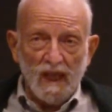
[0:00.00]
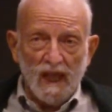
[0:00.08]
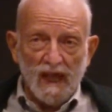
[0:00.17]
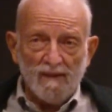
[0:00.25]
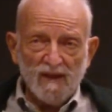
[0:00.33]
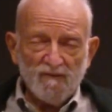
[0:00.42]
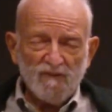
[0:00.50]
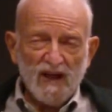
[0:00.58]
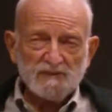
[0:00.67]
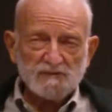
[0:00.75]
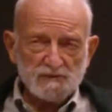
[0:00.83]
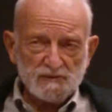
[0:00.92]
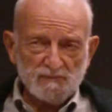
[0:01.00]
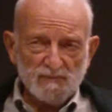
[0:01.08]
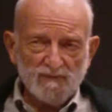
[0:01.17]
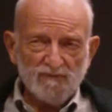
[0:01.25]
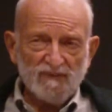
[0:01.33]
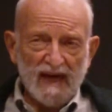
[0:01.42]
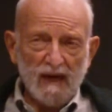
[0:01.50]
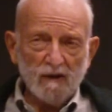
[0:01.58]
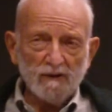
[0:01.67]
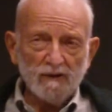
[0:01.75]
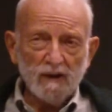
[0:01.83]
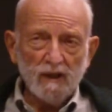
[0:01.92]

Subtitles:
and their fossils have been found